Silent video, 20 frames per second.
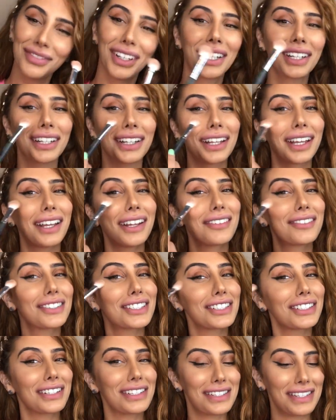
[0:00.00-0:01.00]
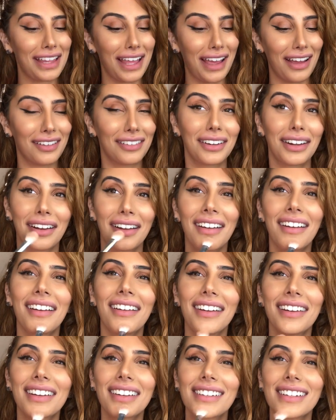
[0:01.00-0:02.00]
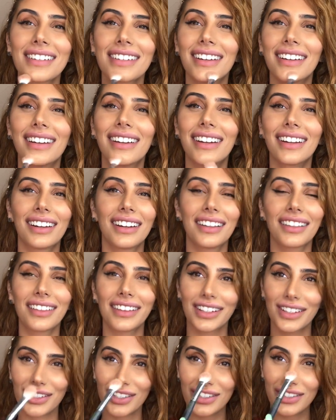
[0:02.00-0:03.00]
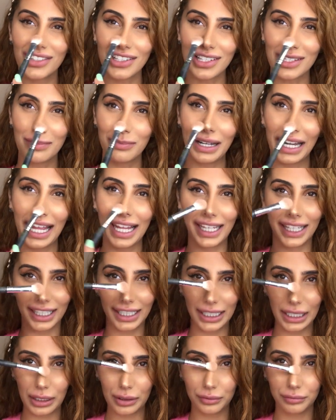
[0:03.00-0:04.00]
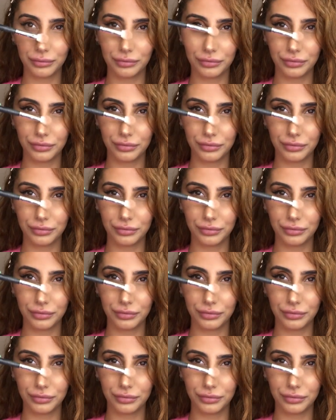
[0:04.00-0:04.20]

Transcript: I don't care if she does that. She's not eating anything, she's just playing.